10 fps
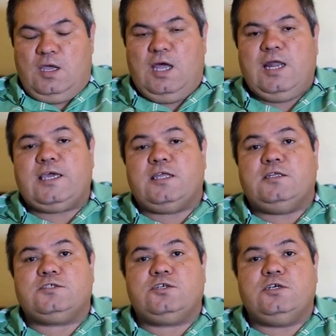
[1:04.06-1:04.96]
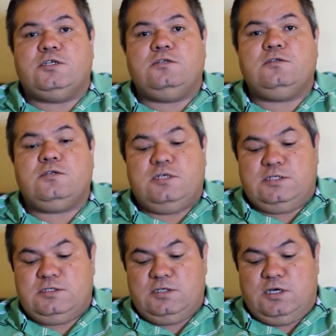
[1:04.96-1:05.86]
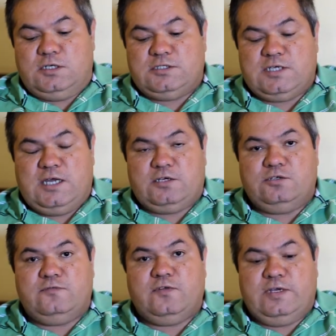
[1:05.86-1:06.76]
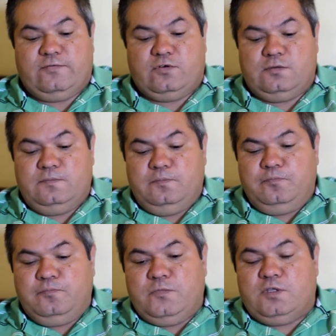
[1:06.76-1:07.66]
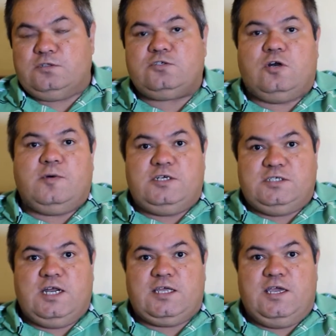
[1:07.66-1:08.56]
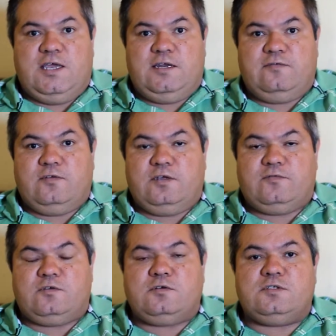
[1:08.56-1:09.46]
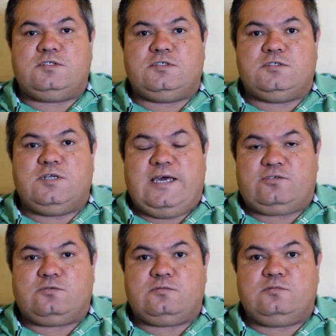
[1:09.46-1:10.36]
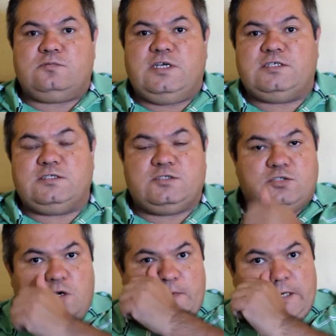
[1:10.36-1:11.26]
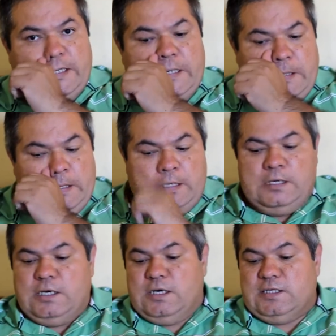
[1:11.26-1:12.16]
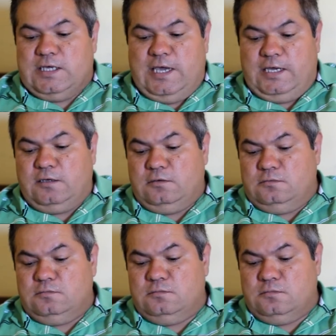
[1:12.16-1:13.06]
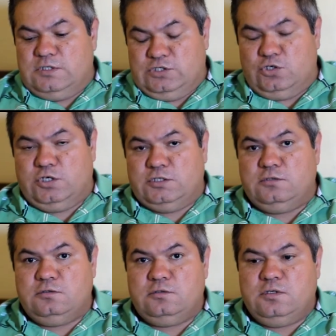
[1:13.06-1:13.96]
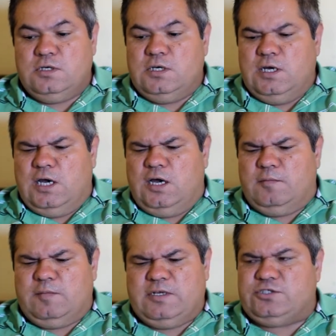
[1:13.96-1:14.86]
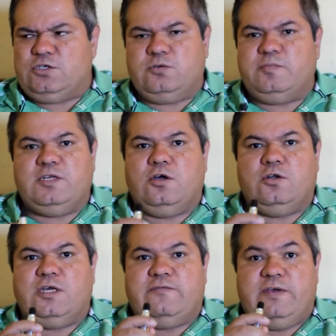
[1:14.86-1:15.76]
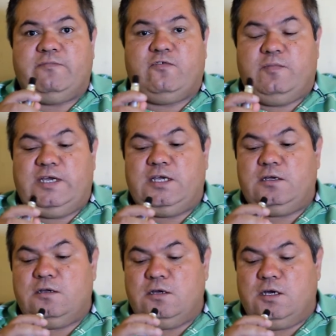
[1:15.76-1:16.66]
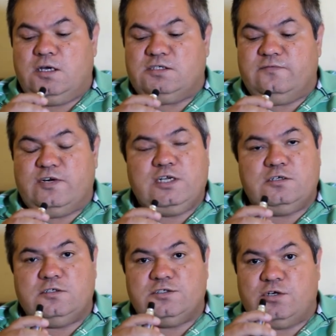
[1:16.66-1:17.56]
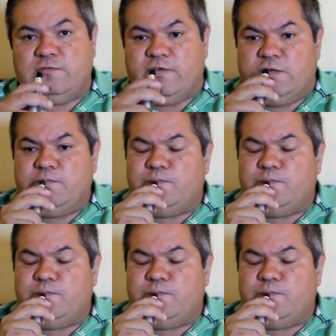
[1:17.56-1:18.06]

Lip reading: like it. It's good. It's got a good flavor. The strawberry is not a candy flavor. It's a natural tasting strawberry. The cake is good. I'm not sure it would be an all-day vape for me. It's a very good dessert vape.